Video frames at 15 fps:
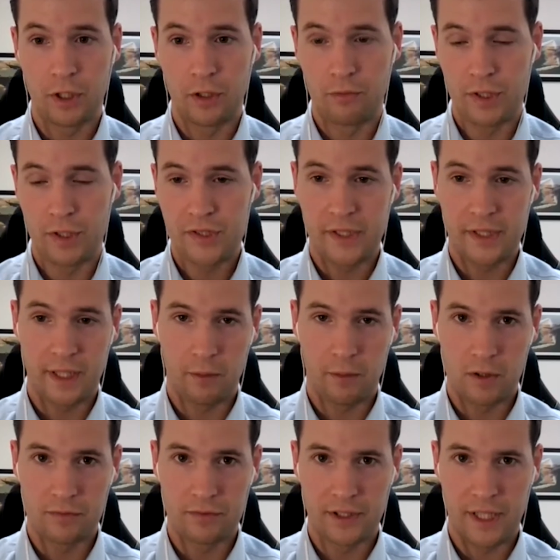recently they
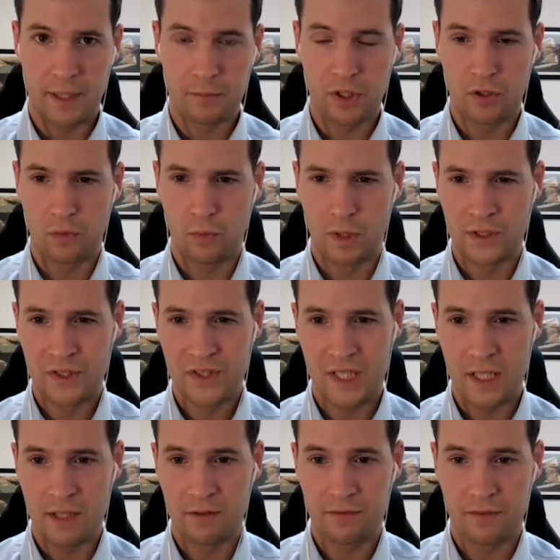were offered
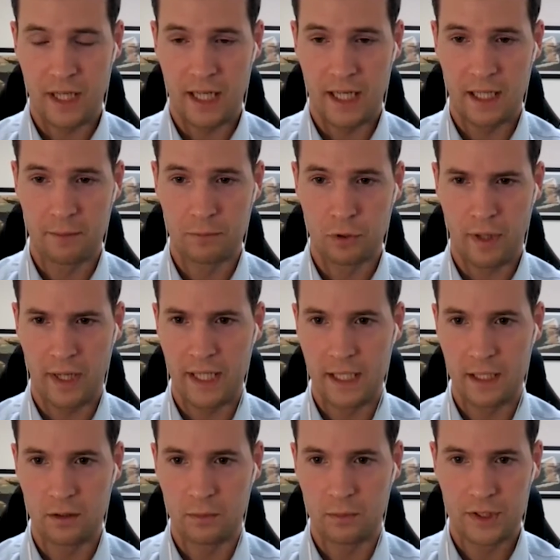MQ-1C Grey
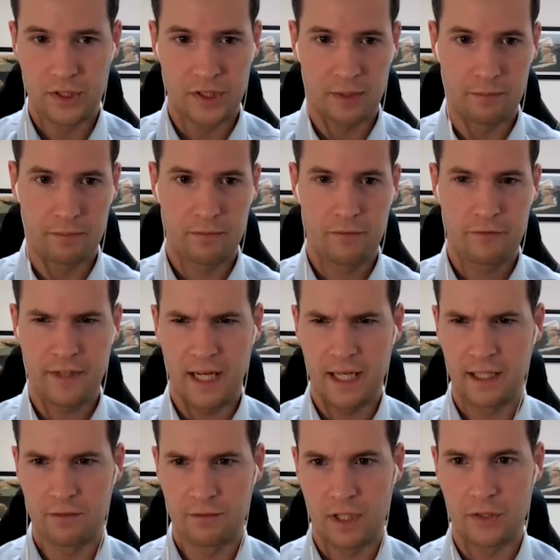Eagle, which is a
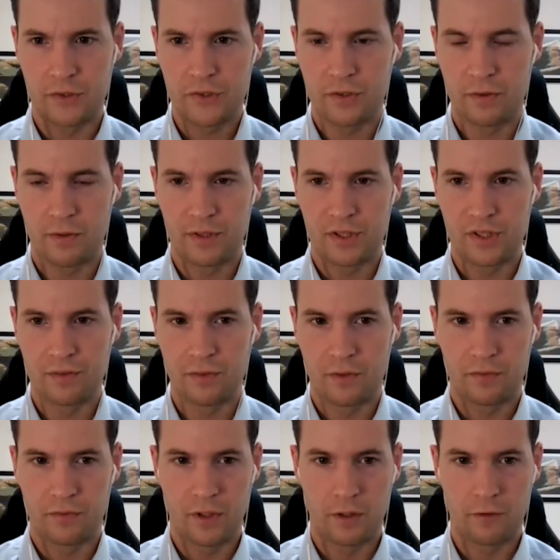fairly advanced derivative
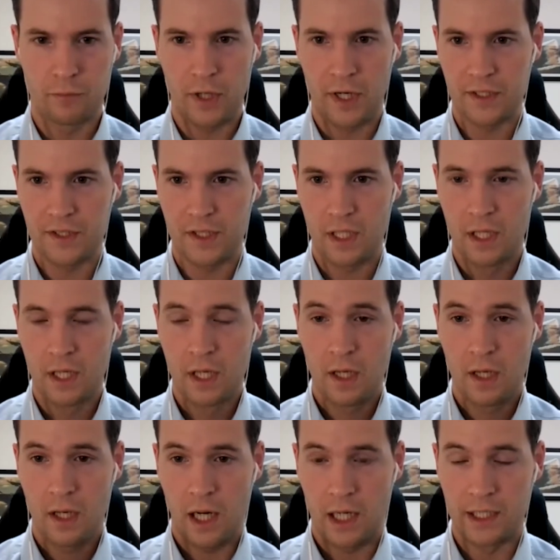of Predator.
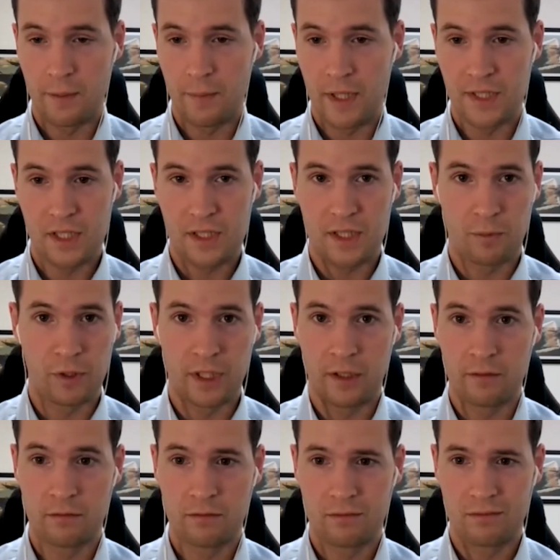And they basically said, we
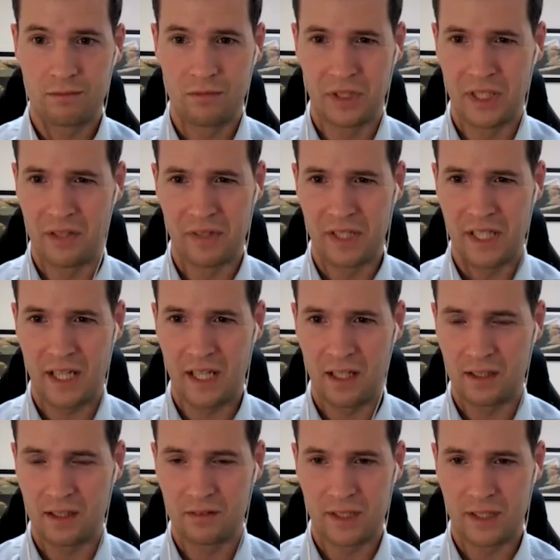don't really care.
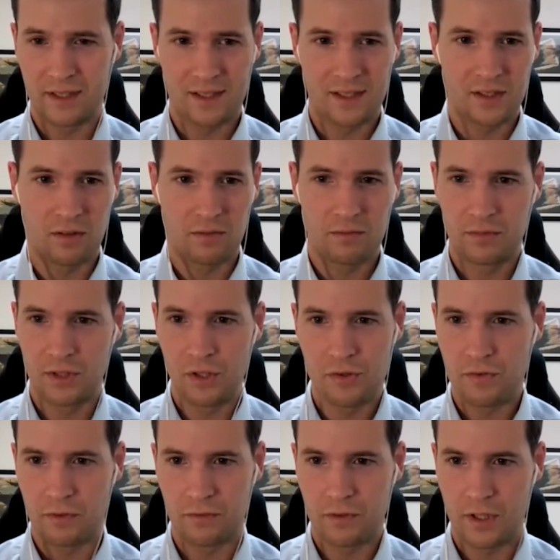Like that's not
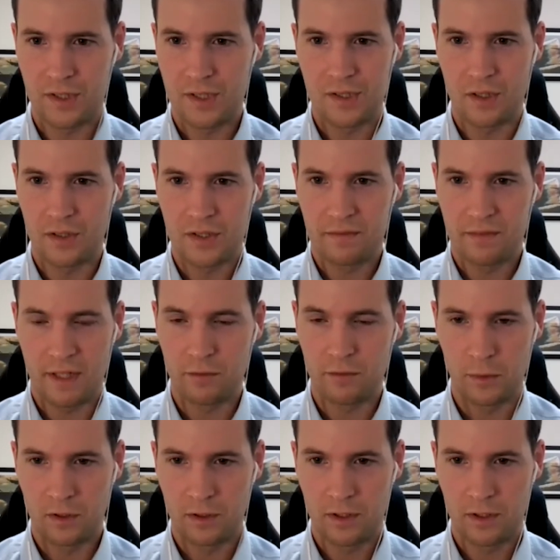useful for us. It's not survivable.